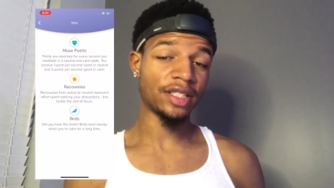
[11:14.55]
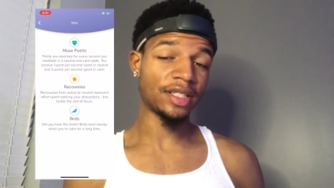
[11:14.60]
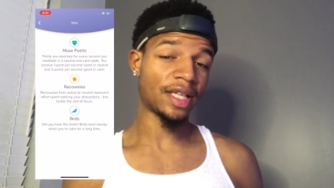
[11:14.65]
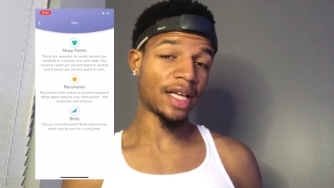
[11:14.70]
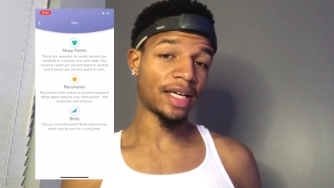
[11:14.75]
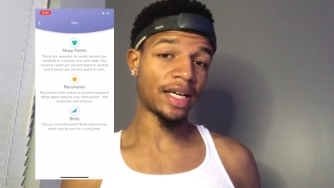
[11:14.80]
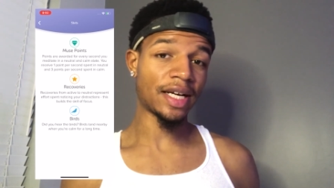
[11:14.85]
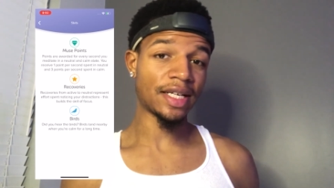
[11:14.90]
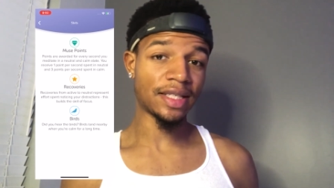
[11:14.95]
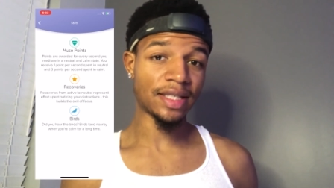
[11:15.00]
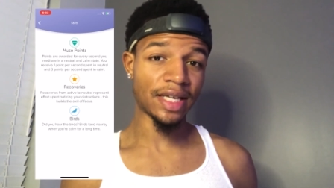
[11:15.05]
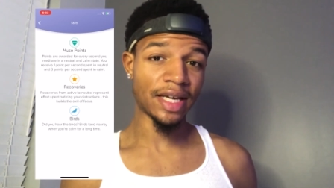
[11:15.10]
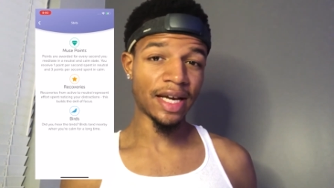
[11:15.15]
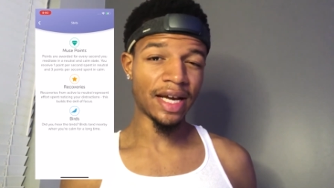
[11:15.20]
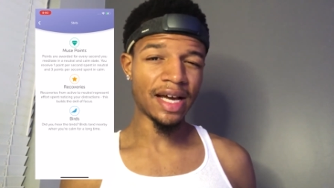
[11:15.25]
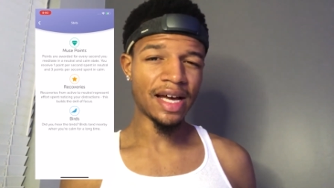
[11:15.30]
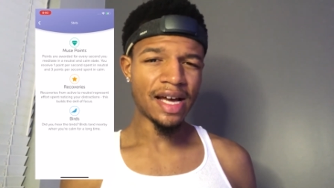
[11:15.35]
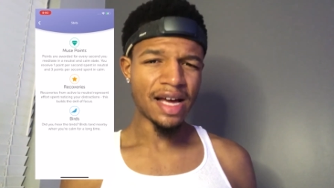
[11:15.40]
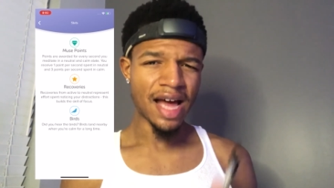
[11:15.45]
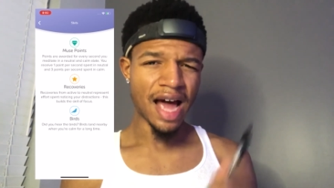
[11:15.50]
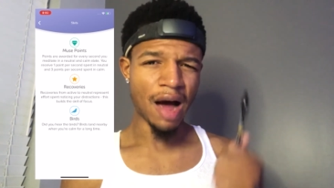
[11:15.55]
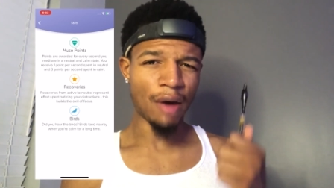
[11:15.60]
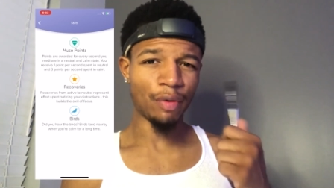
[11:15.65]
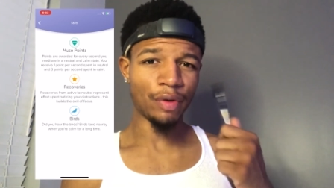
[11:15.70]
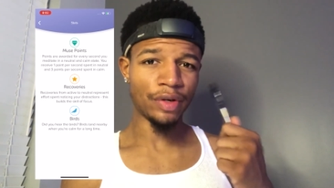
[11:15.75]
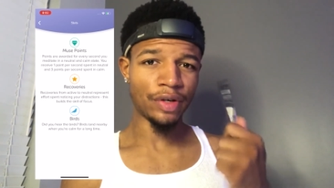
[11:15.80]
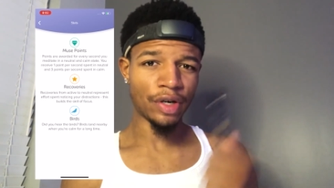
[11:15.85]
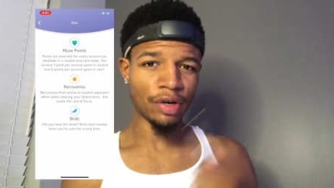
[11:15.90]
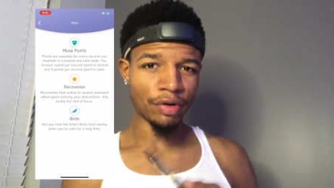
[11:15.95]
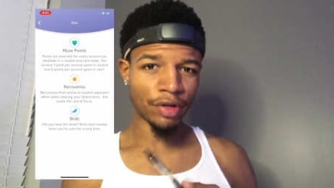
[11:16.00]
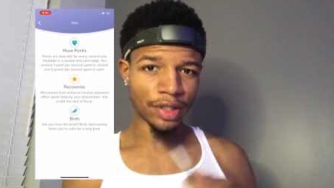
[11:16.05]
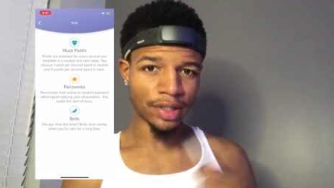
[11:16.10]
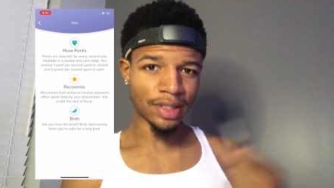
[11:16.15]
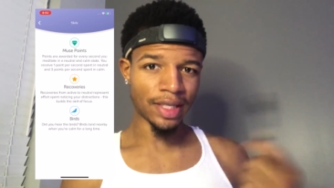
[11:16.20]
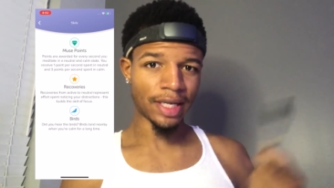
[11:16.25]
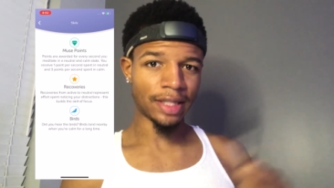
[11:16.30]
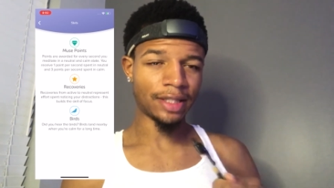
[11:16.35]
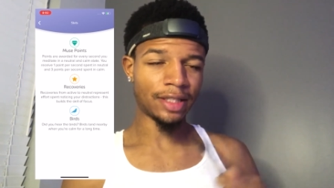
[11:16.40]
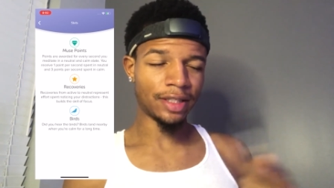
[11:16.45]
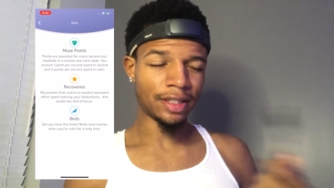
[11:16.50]
Like I said, I would notice
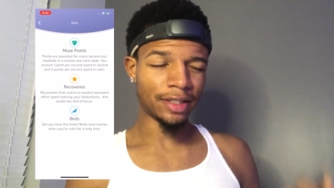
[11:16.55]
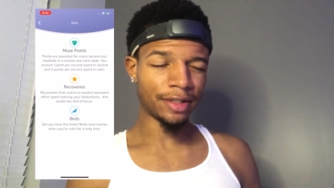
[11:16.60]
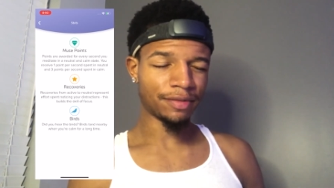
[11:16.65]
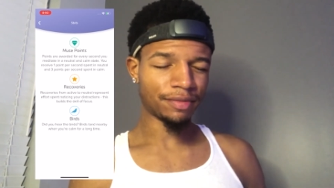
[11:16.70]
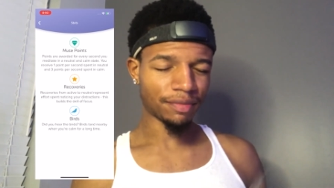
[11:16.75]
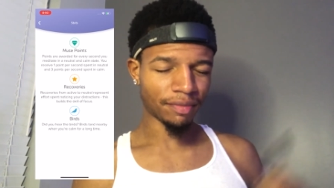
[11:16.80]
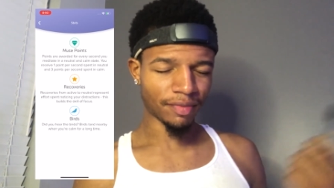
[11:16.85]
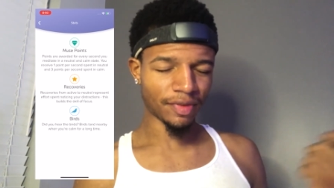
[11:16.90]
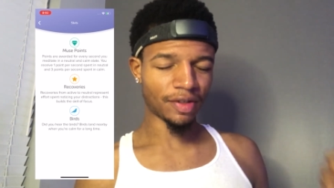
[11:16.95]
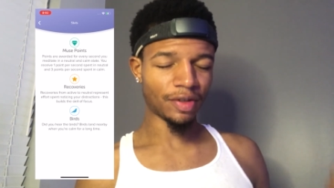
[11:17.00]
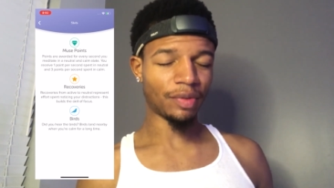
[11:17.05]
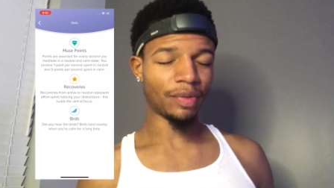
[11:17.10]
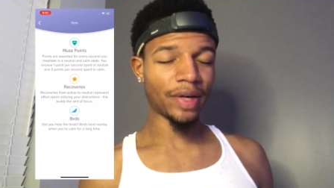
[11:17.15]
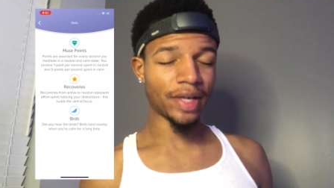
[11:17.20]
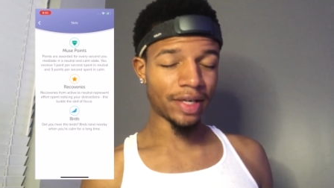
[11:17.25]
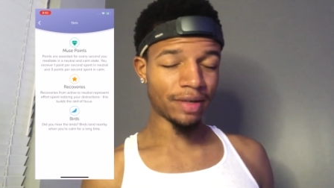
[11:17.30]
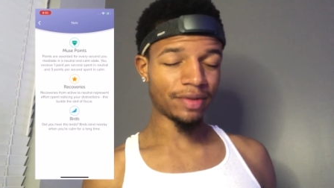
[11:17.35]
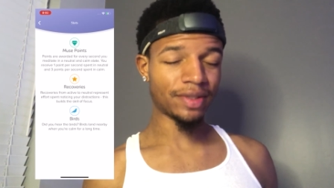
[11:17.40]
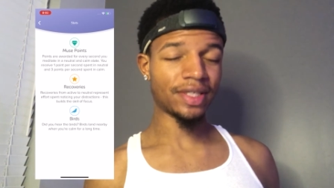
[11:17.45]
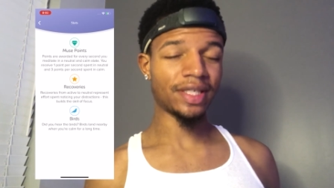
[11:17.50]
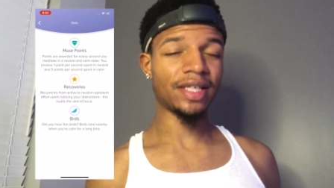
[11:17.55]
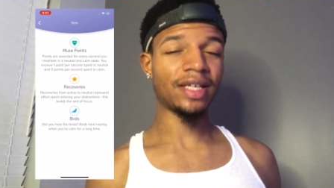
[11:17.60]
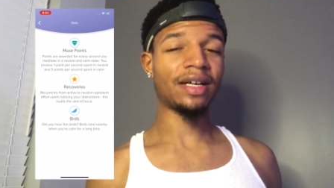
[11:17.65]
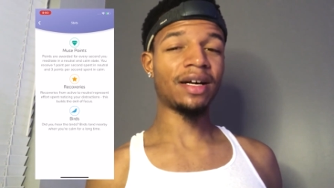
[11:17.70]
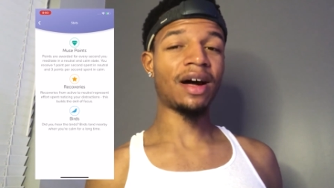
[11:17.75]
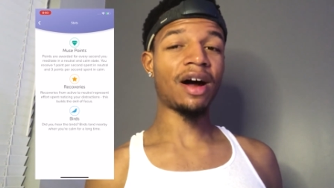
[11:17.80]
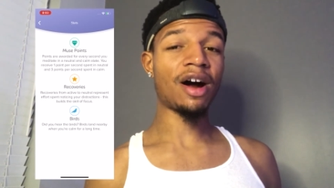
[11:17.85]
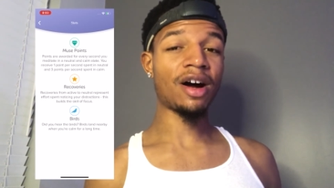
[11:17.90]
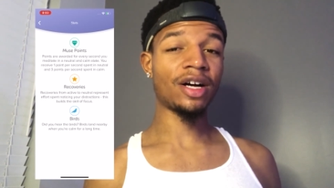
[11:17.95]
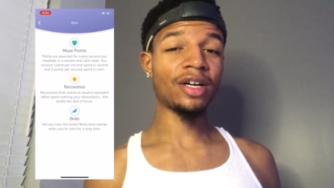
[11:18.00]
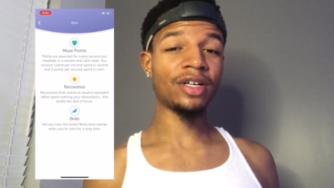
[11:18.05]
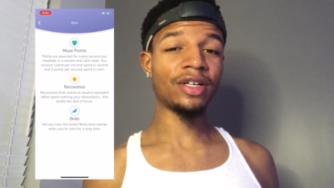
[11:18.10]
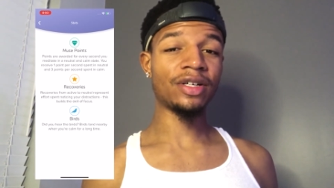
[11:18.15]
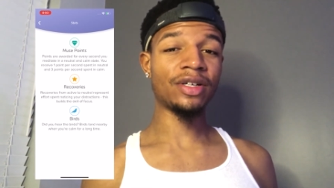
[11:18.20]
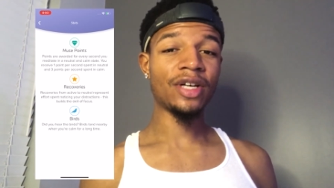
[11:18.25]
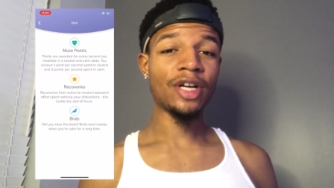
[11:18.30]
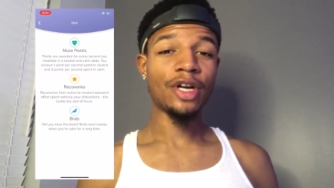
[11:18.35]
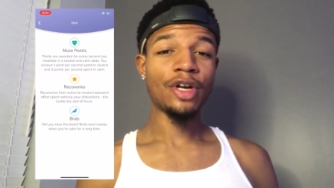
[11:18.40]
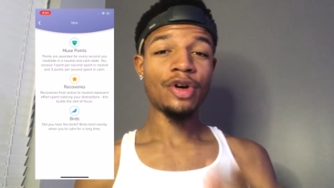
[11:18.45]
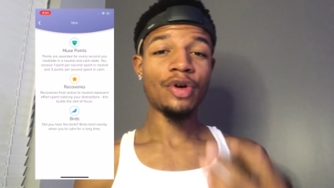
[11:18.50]
that the rain was getting
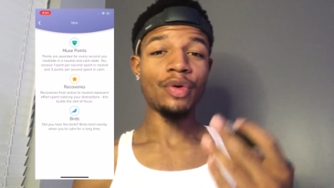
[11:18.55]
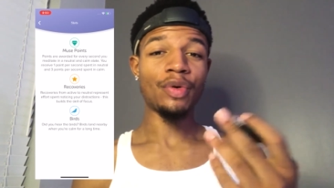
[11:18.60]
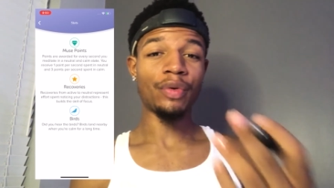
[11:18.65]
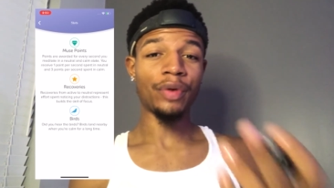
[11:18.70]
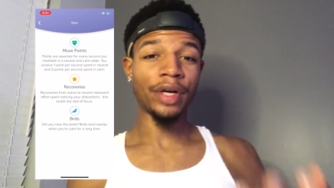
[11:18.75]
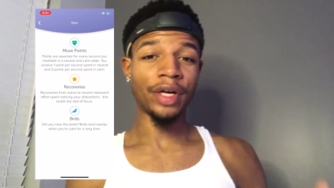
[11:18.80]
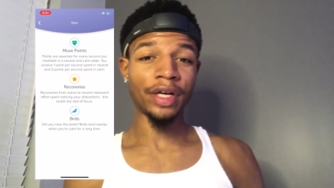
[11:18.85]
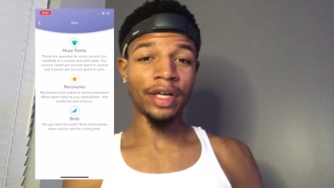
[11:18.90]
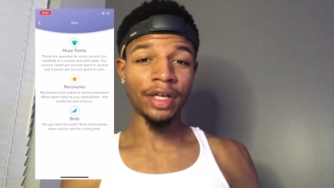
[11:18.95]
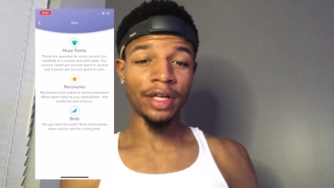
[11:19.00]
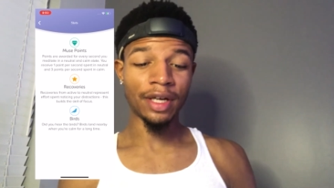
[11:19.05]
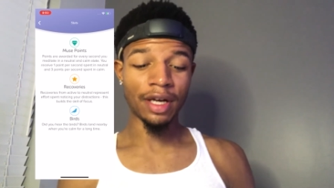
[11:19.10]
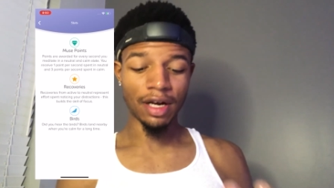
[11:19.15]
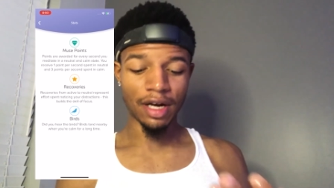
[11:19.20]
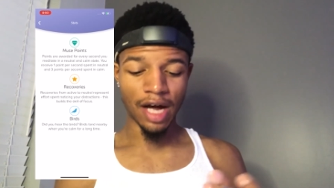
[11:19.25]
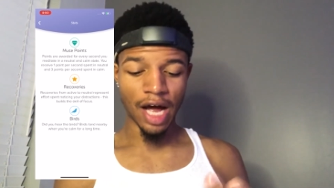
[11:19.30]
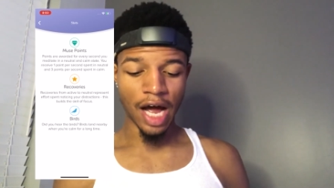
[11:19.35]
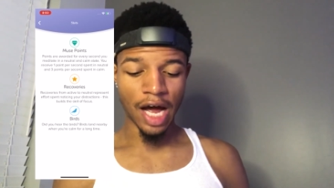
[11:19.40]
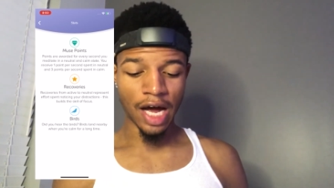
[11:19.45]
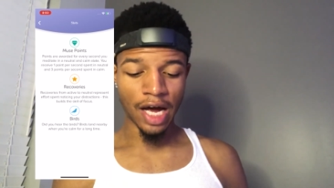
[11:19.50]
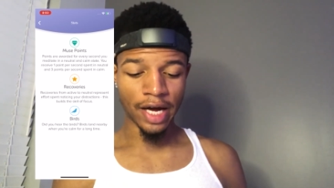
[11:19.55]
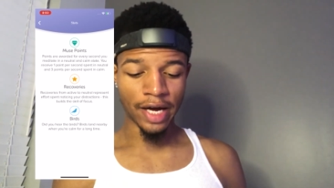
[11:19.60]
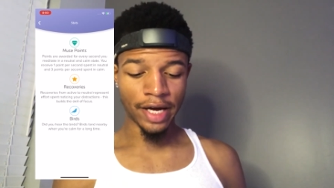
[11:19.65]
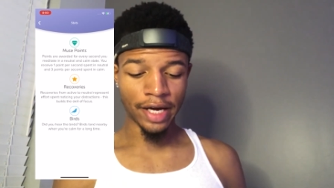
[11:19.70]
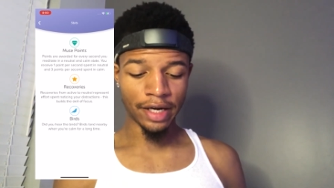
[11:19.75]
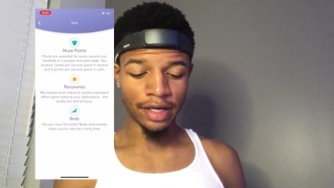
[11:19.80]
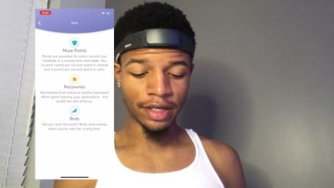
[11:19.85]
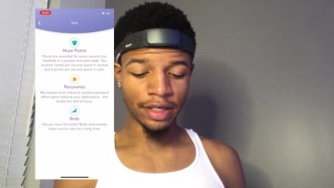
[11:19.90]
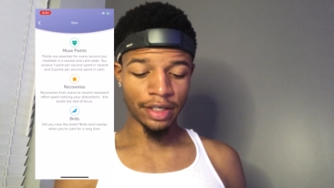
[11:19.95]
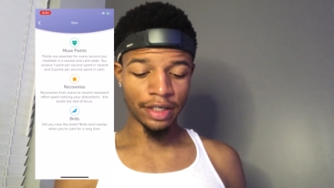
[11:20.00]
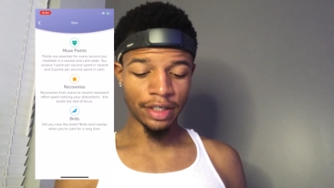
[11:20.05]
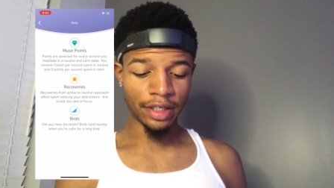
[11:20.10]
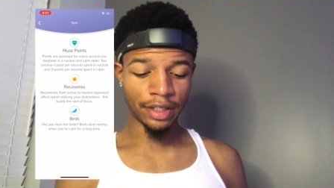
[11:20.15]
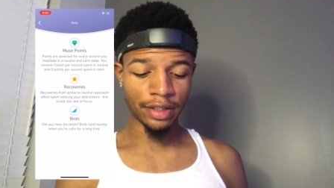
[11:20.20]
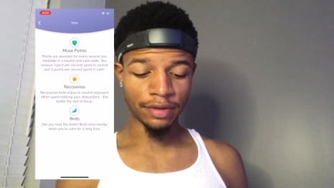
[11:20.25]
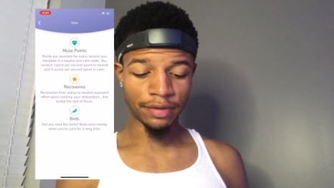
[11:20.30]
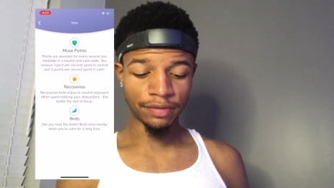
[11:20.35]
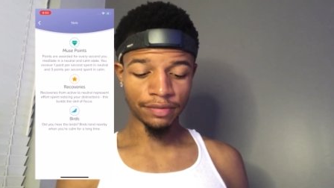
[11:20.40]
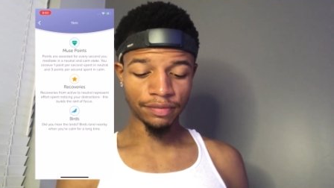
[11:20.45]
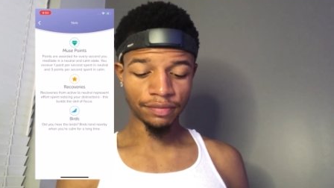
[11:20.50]
harder when I